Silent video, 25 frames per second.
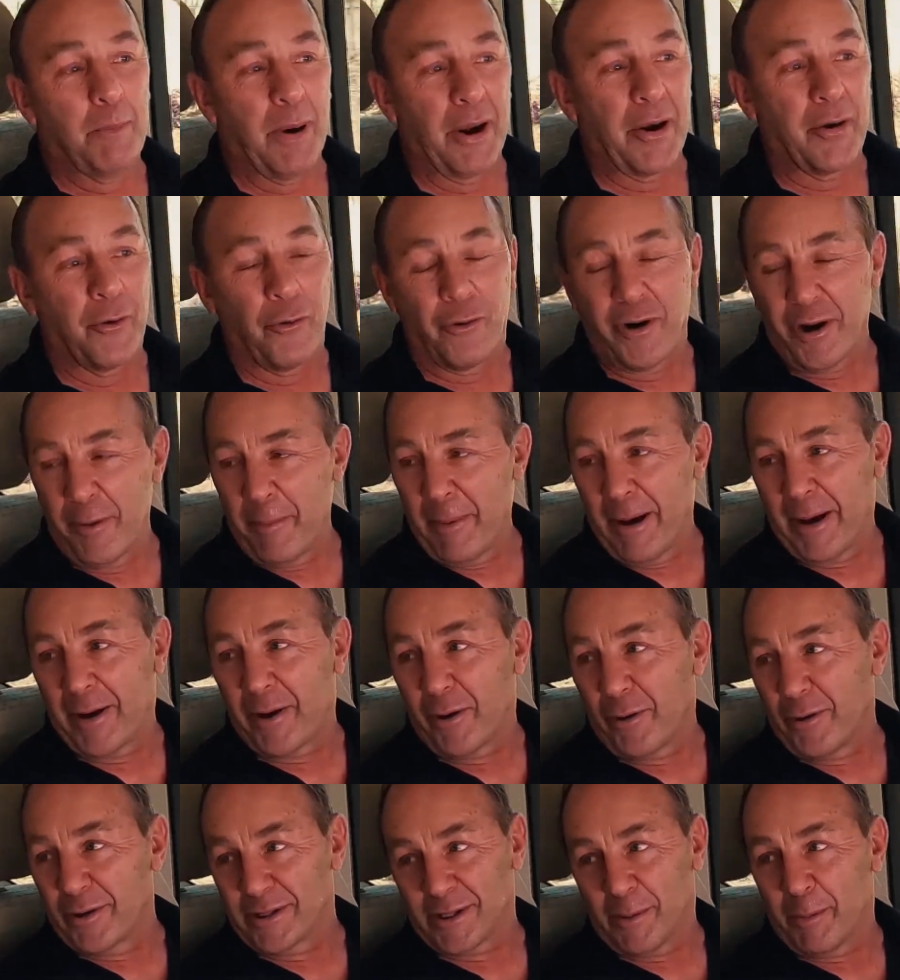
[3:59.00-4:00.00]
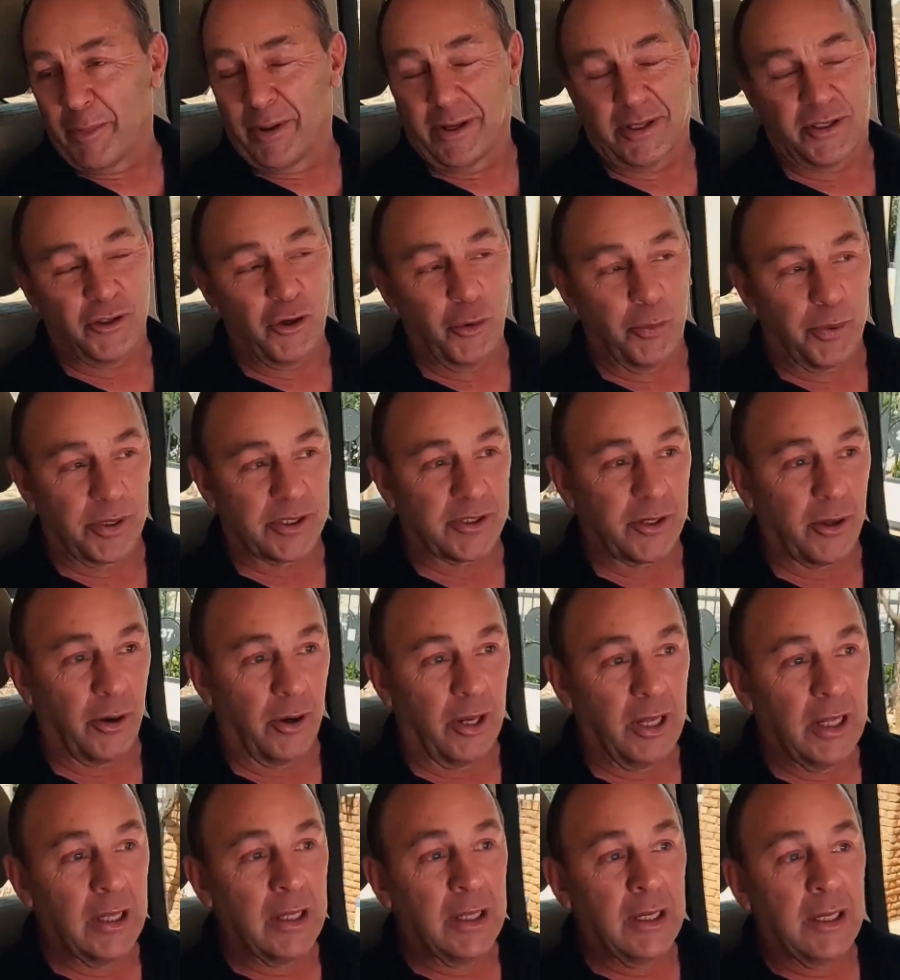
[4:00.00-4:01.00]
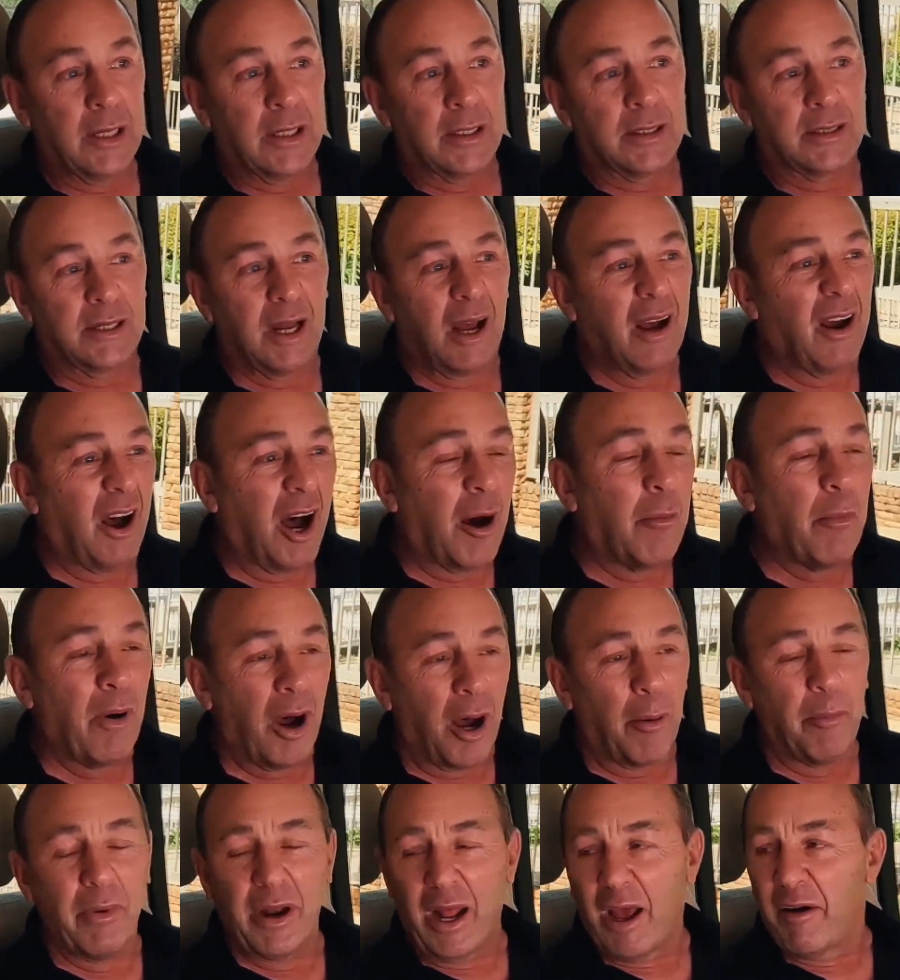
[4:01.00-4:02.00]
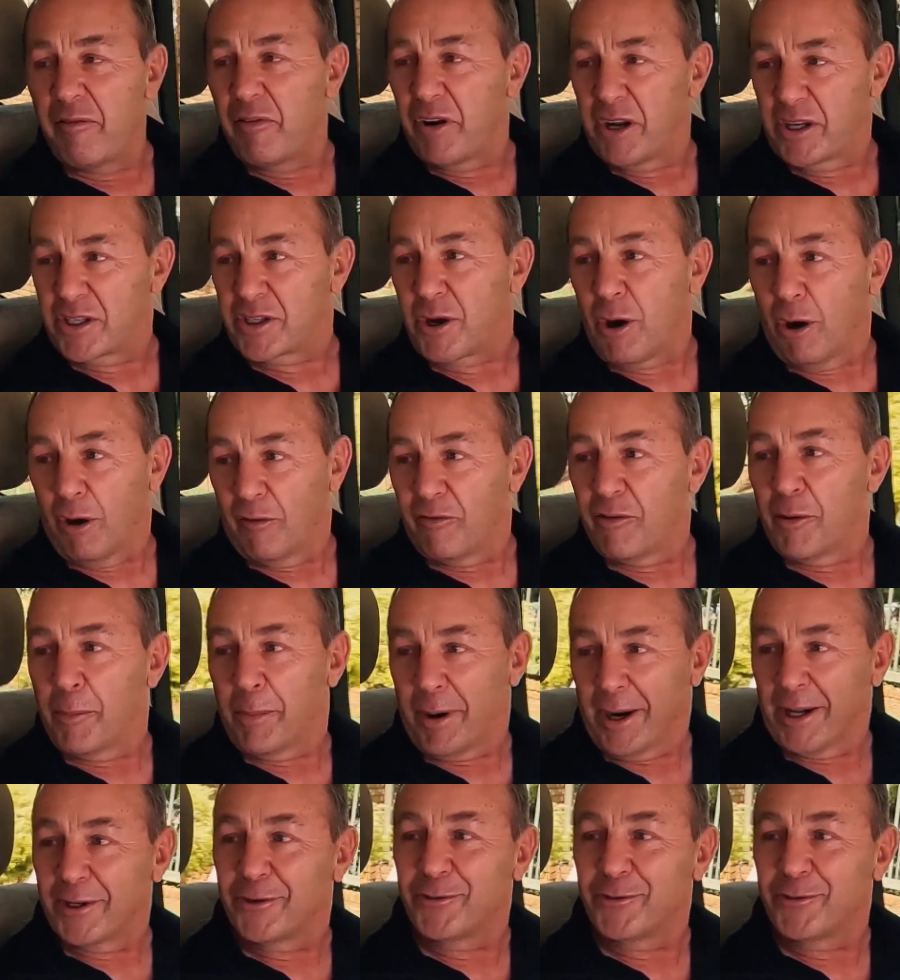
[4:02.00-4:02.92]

But Rory McIlroy is, a superstar. So I'm an average golfer, but I